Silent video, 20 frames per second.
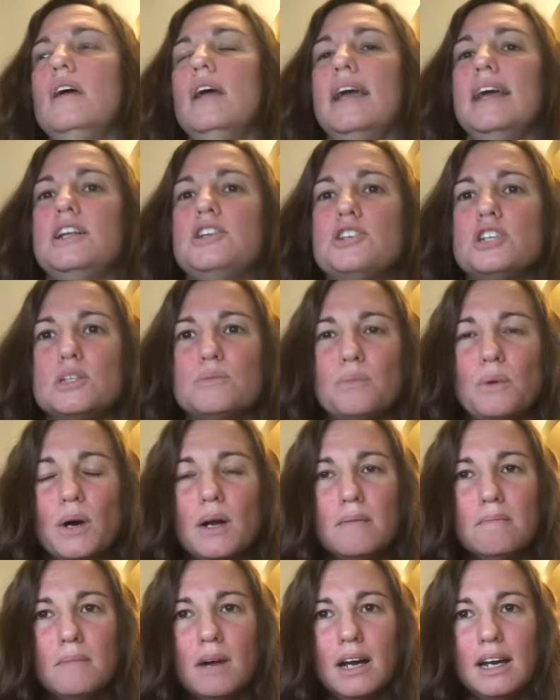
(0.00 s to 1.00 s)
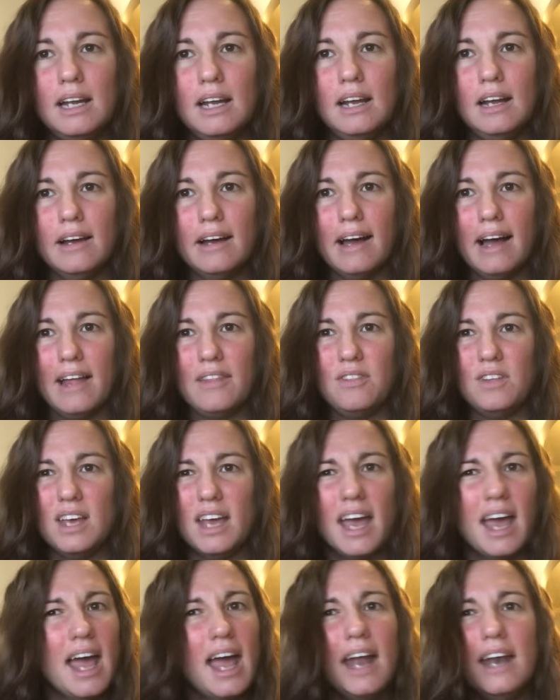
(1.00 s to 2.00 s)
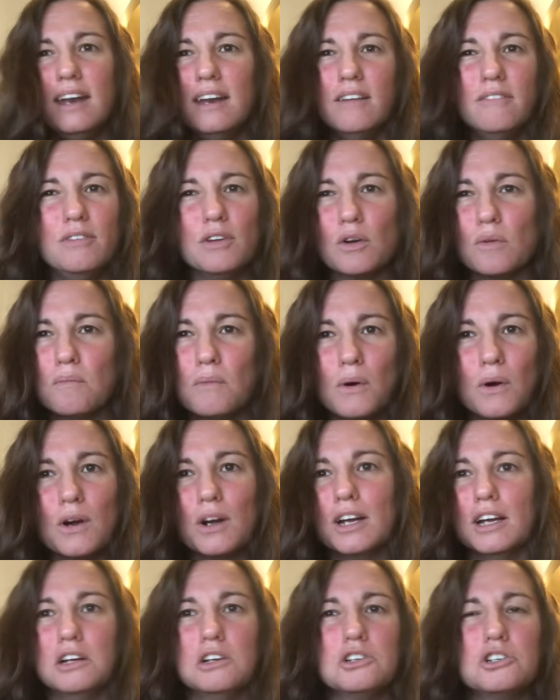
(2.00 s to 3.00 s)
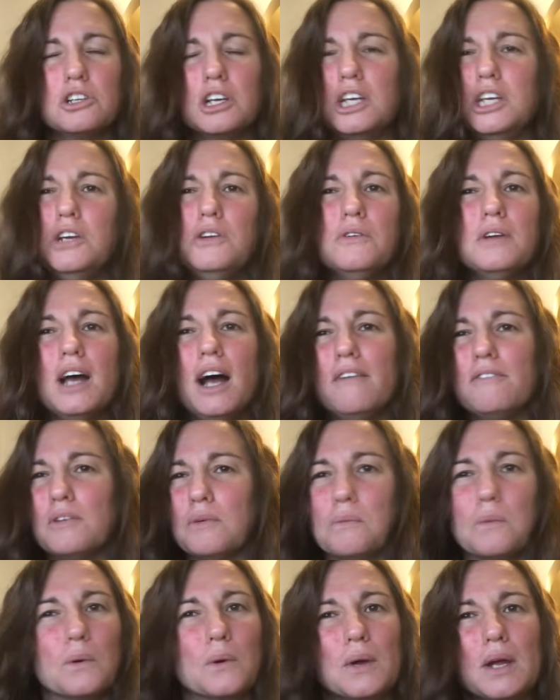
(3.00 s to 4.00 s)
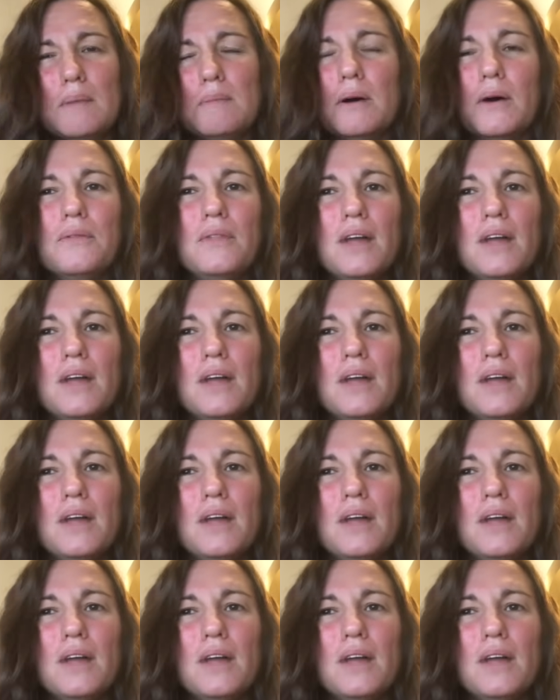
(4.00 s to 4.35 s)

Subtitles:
it just put money at the end of your mortgage. Like you don't have to worry about